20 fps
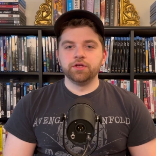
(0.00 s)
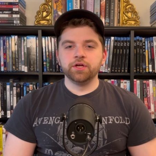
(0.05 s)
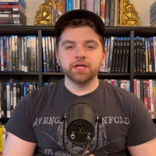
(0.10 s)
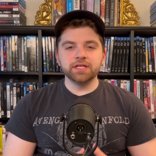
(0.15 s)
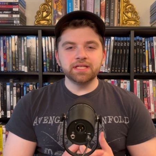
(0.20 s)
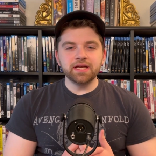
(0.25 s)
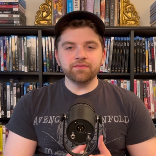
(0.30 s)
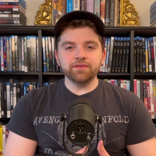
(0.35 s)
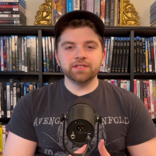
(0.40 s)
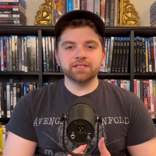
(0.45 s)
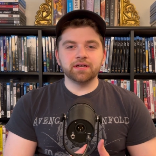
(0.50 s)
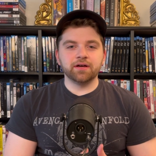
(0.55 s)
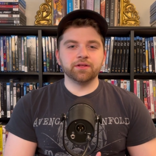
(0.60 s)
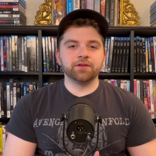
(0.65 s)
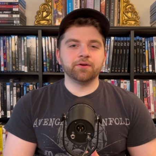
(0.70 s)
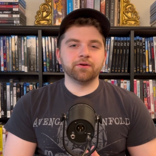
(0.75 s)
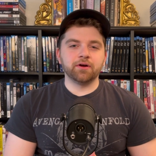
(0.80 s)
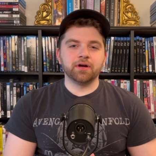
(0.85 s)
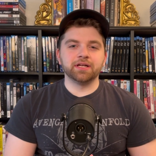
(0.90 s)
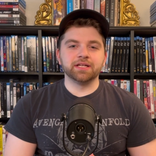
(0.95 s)
You can definitely tell
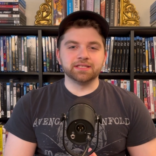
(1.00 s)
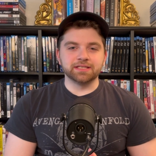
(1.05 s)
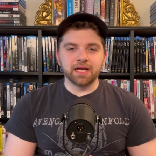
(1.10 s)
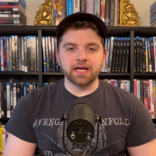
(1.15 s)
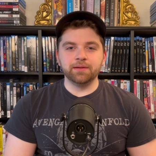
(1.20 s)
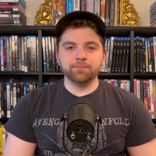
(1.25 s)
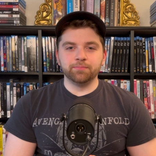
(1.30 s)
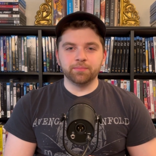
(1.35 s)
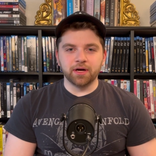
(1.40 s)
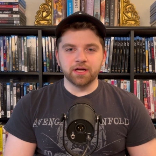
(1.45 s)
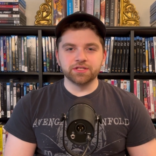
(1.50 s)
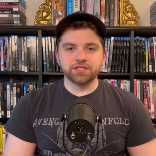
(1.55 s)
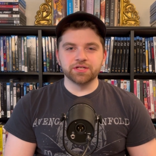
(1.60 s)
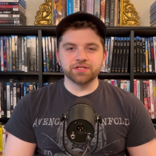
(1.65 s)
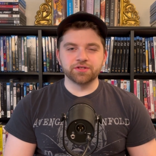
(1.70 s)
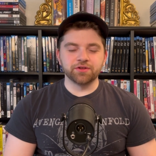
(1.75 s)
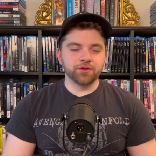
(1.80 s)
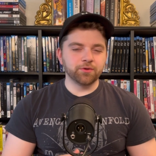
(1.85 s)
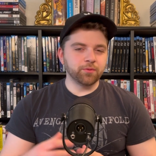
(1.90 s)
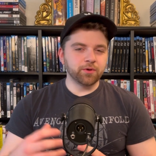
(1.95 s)
they were on a tight budget,
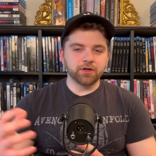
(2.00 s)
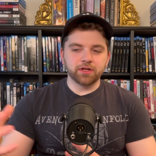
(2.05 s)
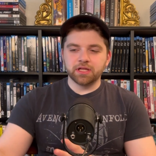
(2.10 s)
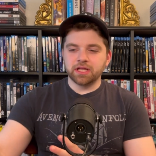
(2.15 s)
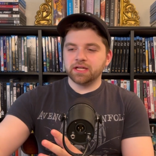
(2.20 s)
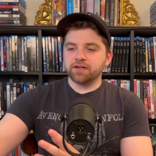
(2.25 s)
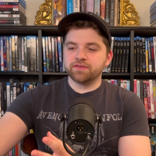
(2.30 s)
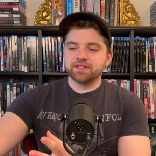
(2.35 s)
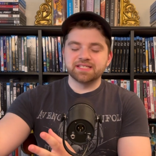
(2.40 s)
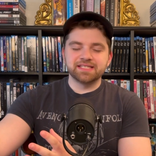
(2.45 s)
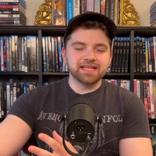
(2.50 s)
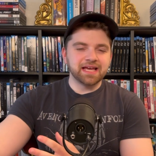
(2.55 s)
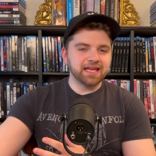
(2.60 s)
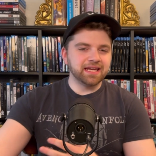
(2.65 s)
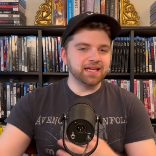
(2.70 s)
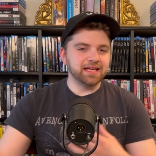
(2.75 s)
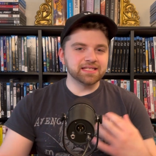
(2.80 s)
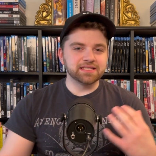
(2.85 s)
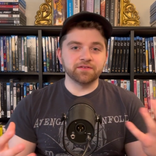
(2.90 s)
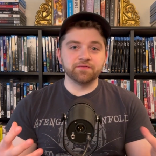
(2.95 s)
so there weren't a lot of
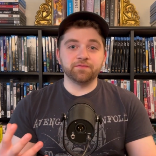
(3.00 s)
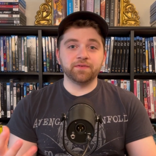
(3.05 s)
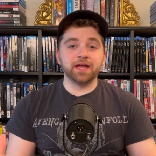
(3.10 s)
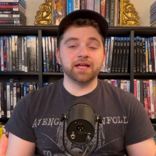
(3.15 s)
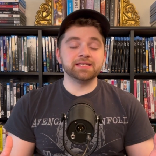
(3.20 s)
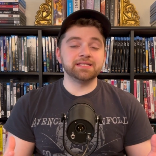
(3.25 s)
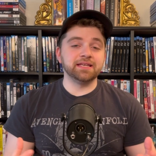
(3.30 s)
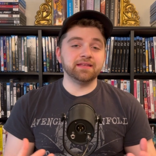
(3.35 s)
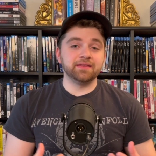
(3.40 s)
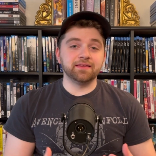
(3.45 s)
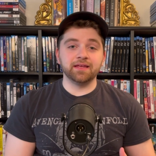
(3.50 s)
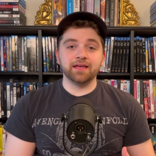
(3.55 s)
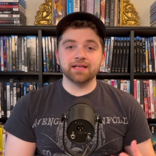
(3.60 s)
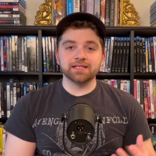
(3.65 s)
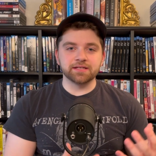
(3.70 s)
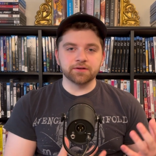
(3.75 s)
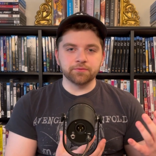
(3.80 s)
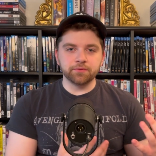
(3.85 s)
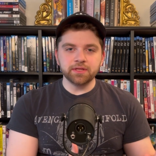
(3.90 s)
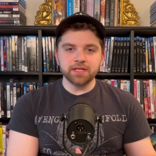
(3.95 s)
settings and fancy
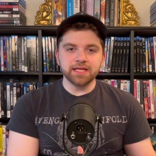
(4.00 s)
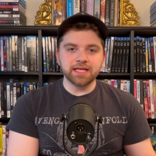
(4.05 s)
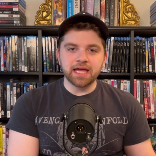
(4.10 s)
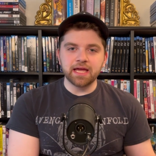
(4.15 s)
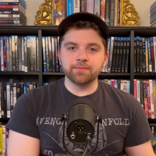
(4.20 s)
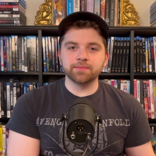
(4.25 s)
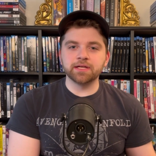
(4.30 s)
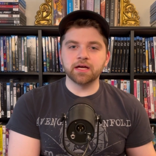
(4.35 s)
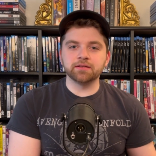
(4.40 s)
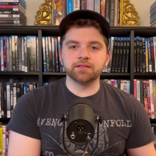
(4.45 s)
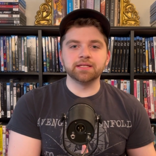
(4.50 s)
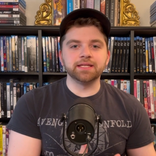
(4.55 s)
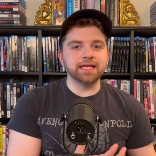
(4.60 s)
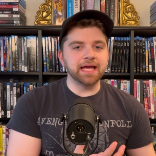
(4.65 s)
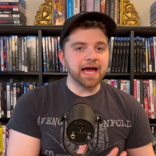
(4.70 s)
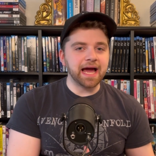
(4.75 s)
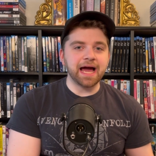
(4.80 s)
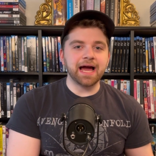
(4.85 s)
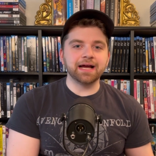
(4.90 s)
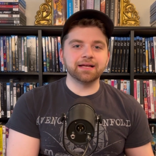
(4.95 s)
things. It really came down to the
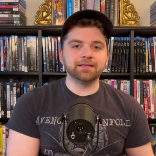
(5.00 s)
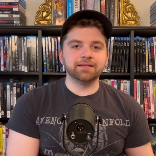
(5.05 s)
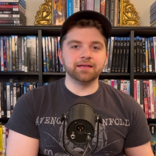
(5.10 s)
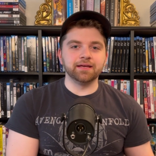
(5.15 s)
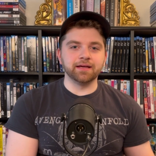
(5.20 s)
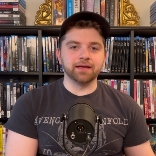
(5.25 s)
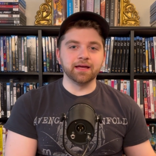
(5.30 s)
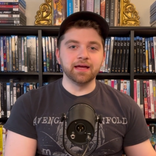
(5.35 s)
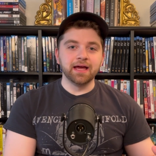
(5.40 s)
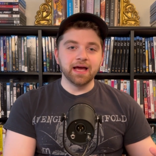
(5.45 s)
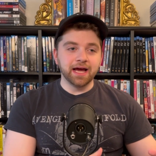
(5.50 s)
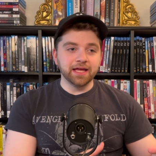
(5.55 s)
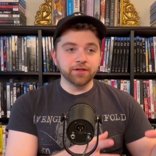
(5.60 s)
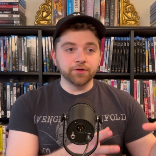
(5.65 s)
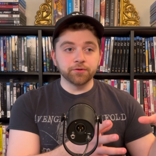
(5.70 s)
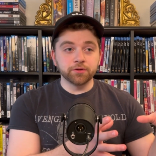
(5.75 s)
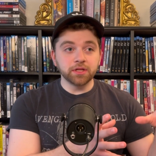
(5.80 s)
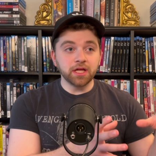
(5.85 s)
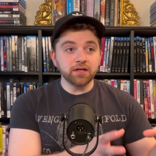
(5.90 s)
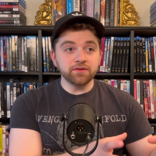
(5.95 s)
acting, and there
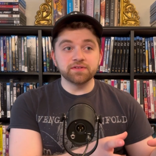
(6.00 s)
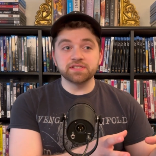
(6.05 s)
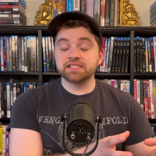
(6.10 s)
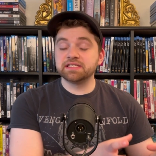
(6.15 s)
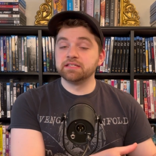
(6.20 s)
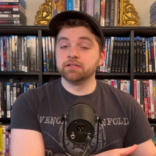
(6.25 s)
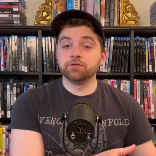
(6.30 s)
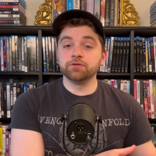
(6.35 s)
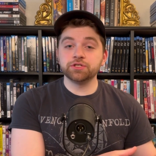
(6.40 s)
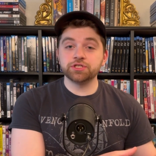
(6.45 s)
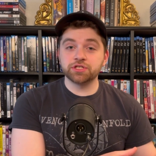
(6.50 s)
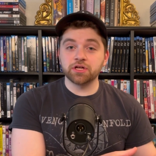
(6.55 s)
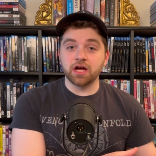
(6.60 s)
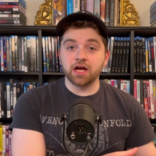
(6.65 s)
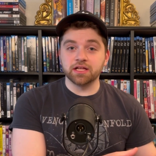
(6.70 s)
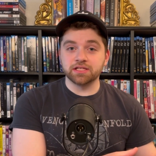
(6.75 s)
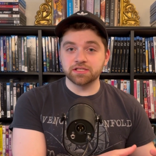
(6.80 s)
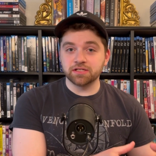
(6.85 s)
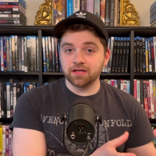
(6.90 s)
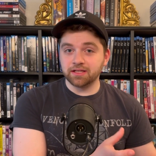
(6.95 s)
were a lot of still
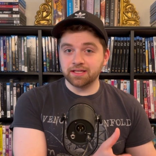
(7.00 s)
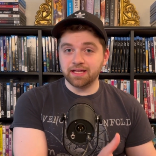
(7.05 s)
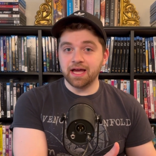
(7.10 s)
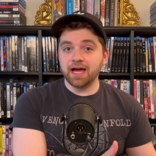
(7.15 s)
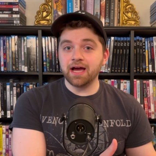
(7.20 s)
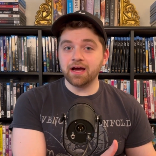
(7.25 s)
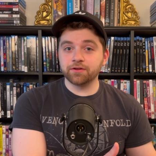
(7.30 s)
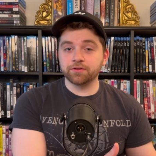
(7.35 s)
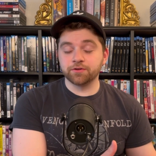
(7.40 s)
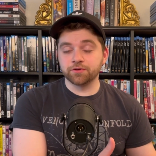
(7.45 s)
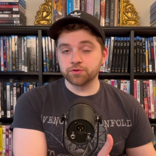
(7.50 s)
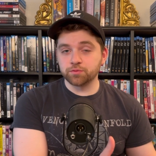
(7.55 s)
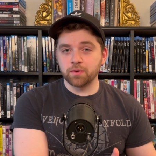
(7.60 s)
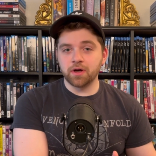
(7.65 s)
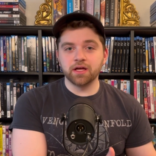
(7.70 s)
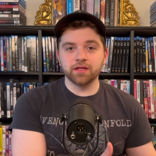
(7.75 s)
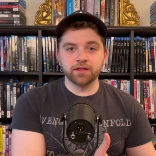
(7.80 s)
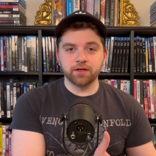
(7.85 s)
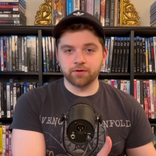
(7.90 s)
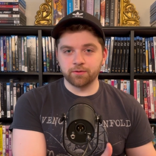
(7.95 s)
shots on the actors
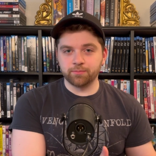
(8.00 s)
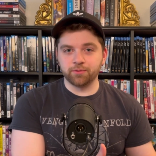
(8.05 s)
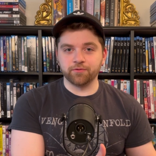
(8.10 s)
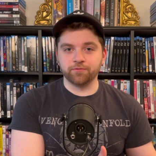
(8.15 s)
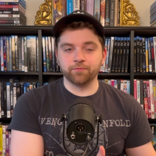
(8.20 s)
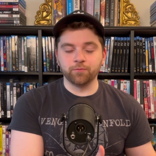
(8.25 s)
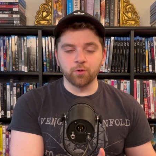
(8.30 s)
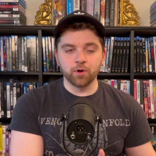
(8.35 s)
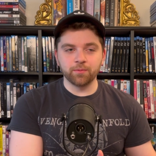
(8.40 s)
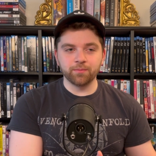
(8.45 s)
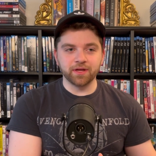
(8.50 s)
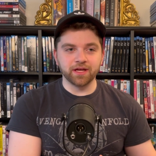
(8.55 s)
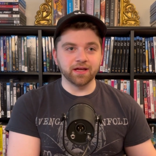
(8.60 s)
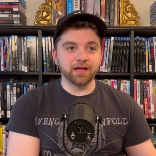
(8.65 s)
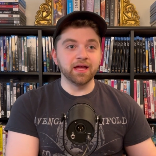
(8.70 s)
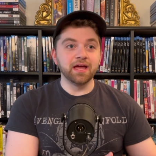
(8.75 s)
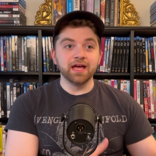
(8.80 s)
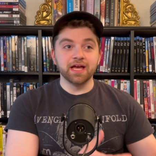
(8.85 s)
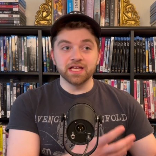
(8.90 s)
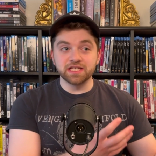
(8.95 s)
while they were performing,
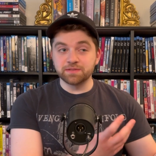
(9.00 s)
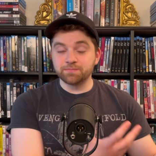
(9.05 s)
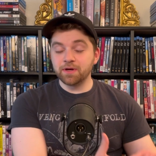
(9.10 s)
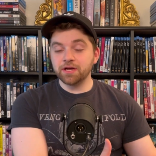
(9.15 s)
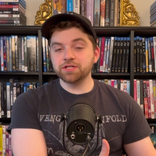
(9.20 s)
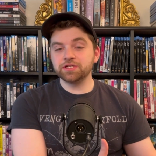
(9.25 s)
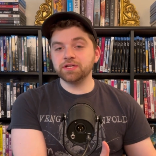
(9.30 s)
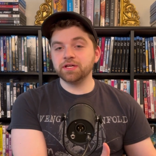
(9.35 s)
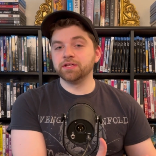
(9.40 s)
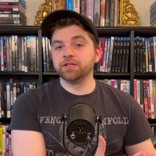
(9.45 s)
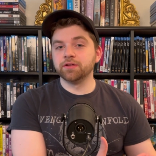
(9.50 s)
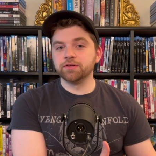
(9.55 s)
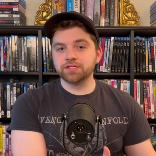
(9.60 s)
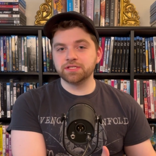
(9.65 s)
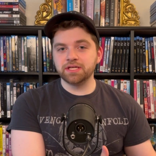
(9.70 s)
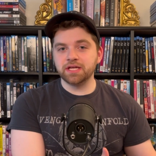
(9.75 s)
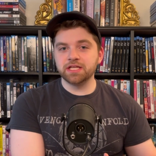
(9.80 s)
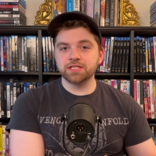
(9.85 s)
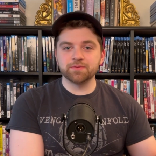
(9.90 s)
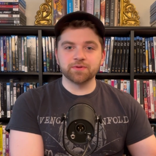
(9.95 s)
especially in those
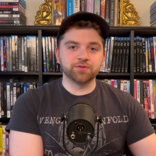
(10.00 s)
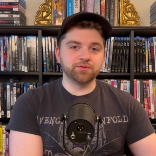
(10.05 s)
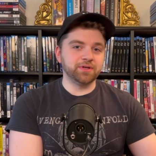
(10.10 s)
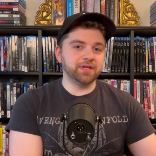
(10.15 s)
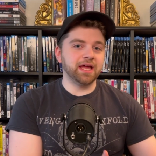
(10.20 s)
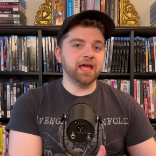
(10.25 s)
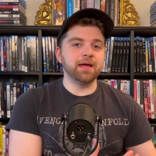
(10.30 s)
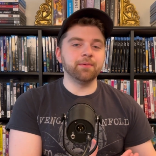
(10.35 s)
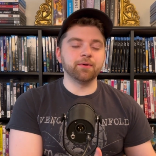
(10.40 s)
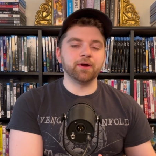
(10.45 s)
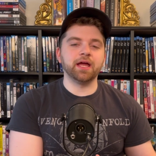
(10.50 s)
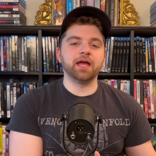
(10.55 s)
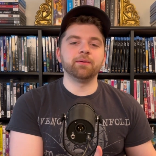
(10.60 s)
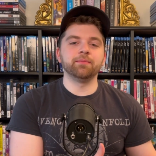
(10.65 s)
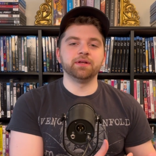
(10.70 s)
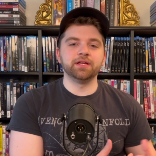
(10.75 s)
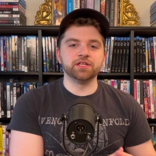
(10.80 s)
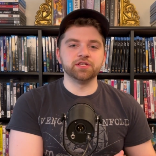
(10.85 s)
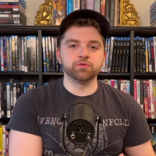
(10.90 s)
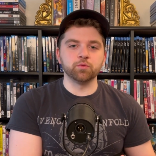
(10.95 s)
scenes between Abraham
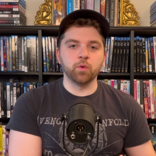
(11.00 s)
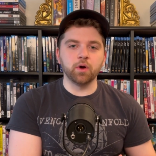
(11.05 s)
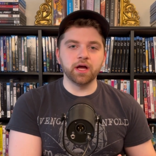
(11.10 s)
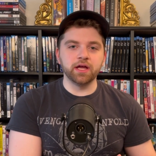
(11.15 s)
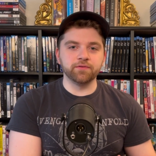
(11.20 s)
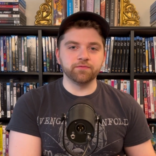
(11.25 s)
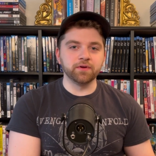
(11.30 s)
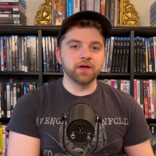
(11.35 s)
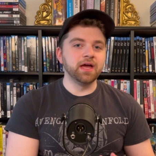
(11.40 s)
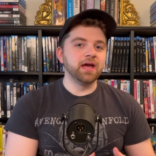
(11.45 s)
and his wife.